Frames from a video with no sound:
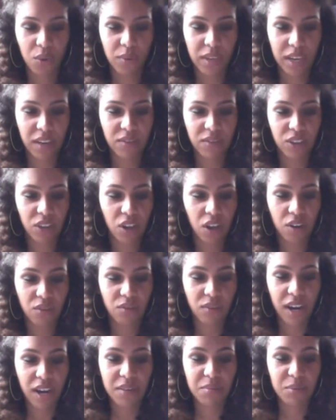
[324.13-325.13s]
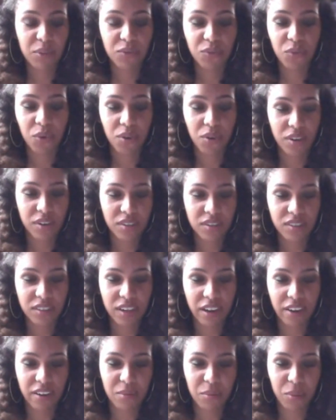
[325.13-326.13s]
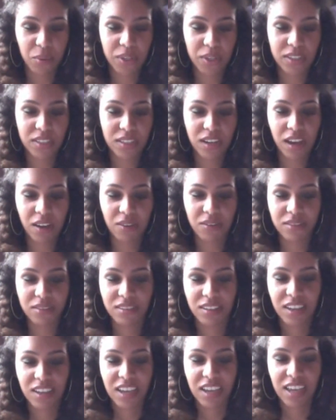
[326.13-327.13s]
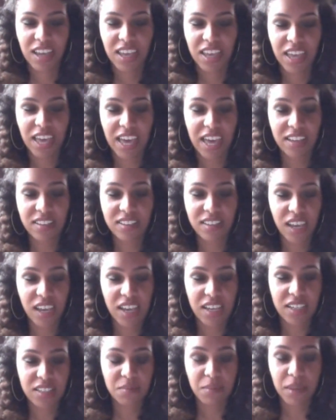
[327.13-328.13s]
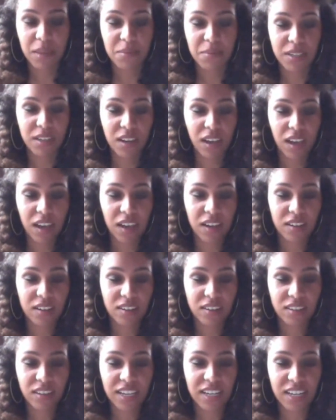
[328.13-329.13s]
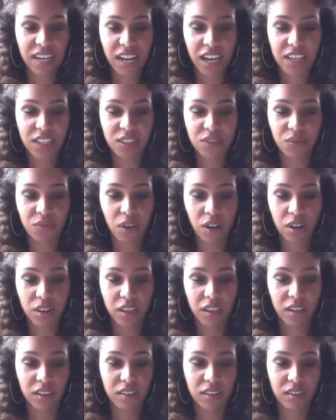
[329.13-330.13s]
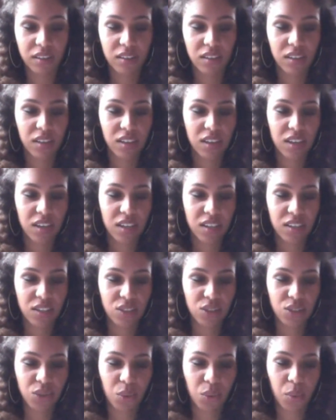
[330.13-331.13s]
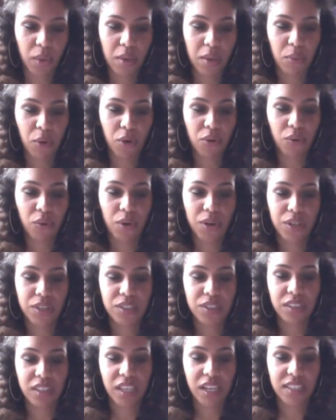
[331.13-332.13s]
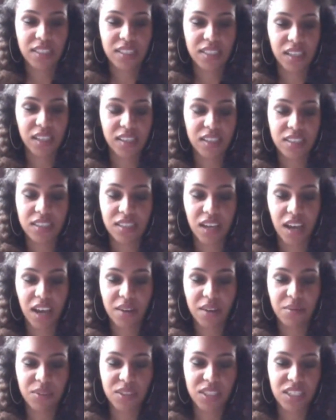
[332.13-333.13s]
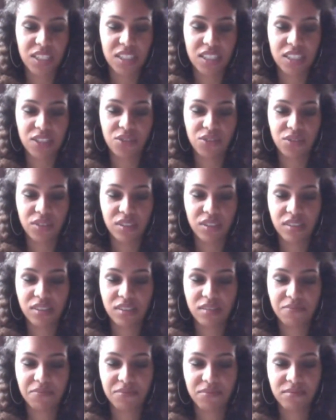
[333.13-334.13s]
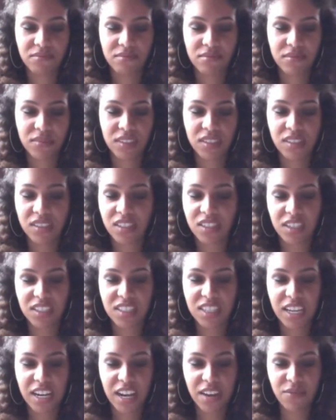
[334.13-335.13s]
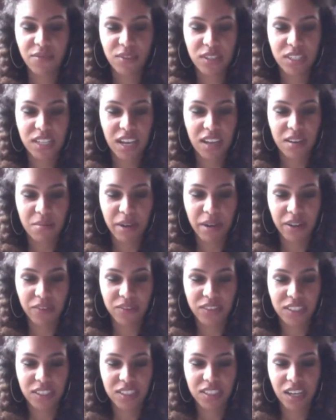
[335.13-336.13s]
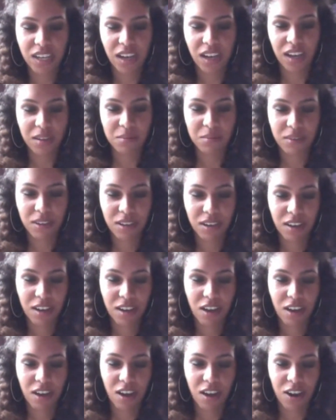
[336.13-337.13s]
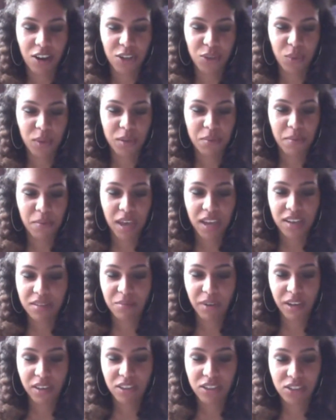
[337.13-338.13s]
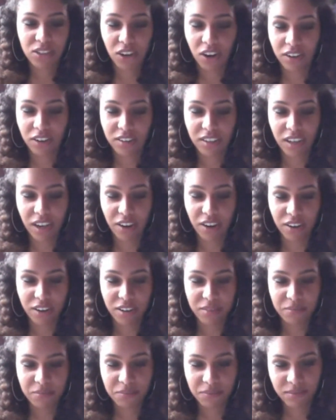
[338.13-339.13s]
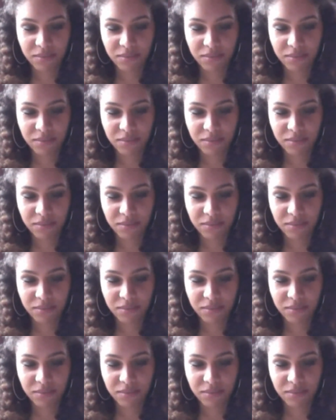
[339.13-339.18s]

We have a long ride before us, Garrett pointed out. 8 days, maybe 9, and night is falling. Sir Waymore Royce glanced at the sky with disinterest. Does that every day about this time. Are you unmanned by the dark, Garrett?